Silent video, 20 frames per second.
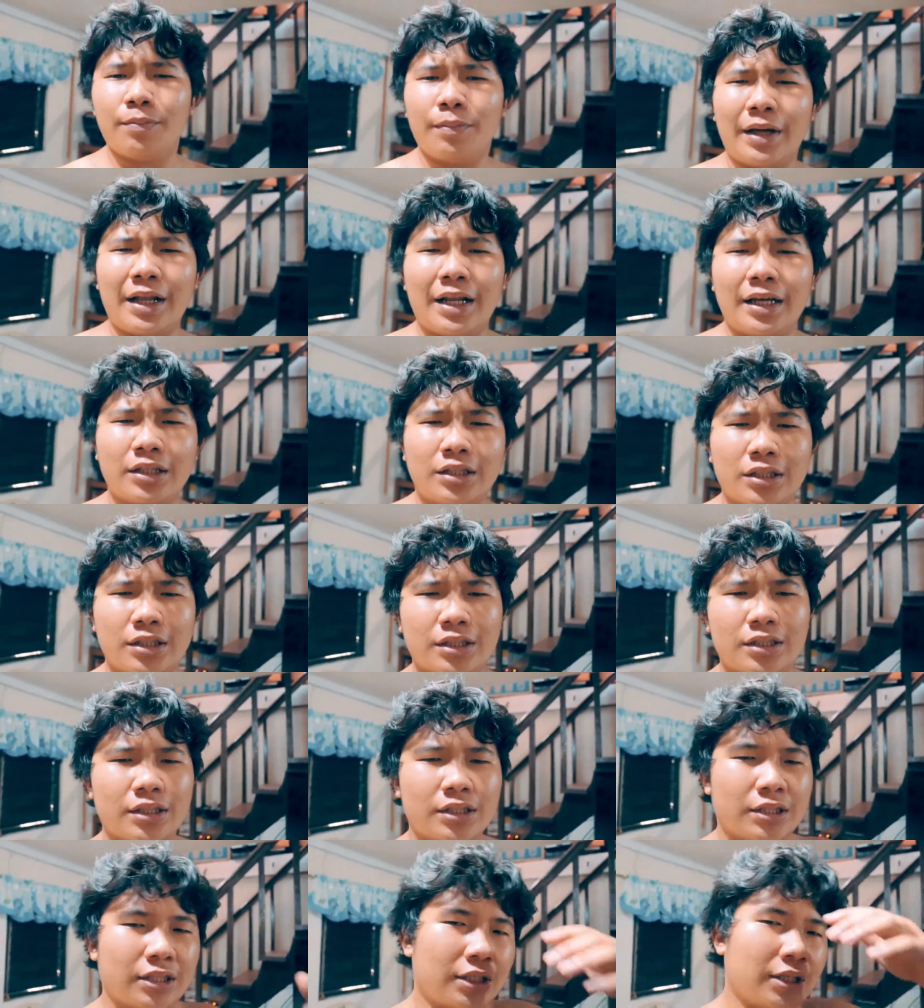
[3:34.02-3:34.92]

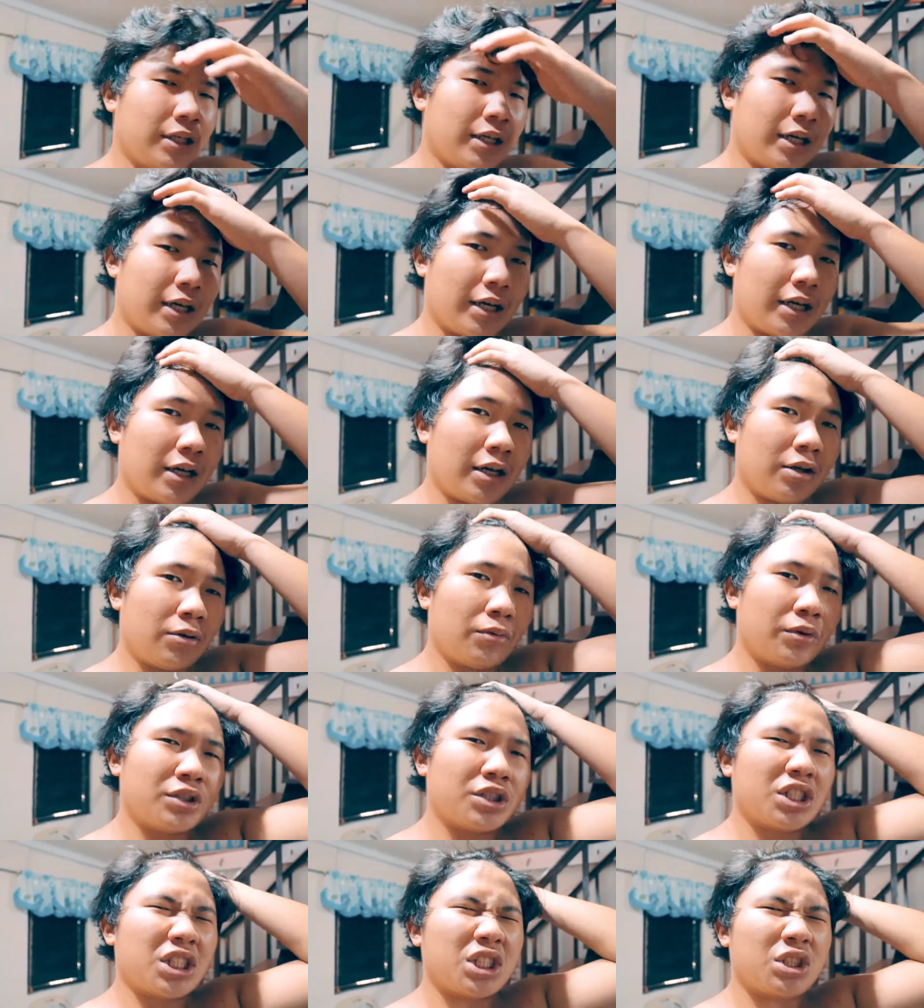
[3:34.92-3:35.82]
pellets,
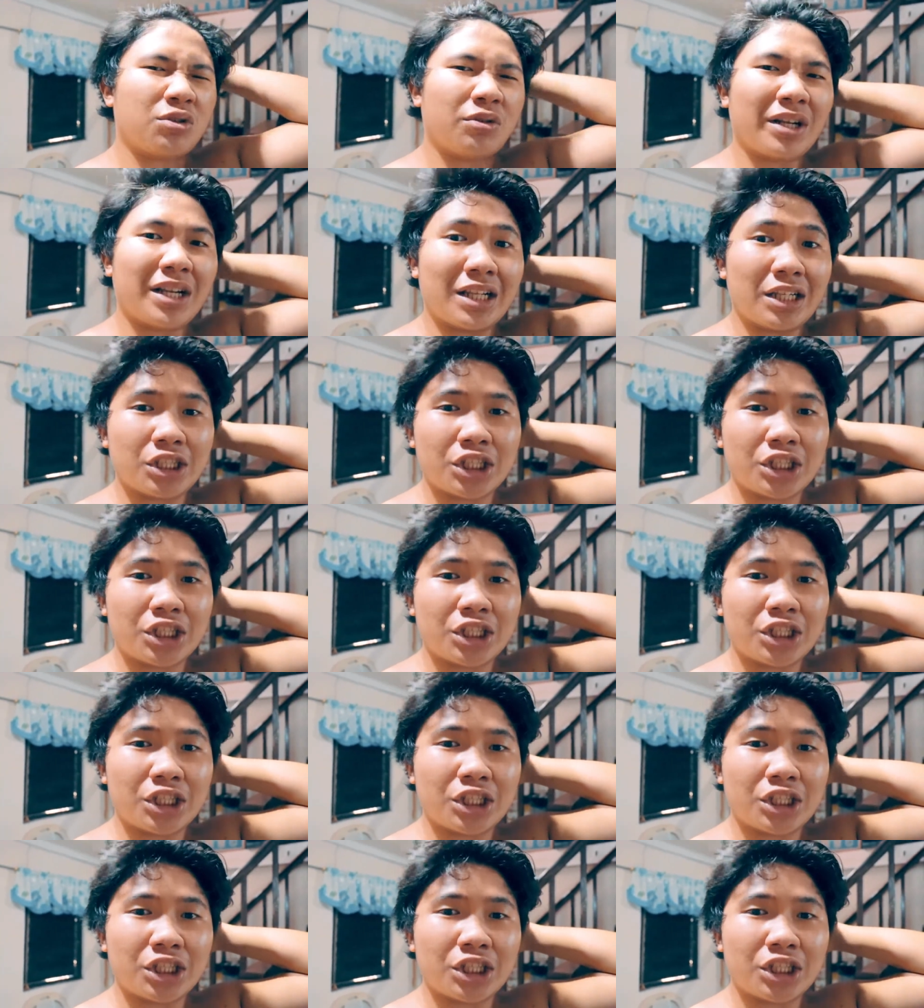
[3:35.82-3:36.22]
which is really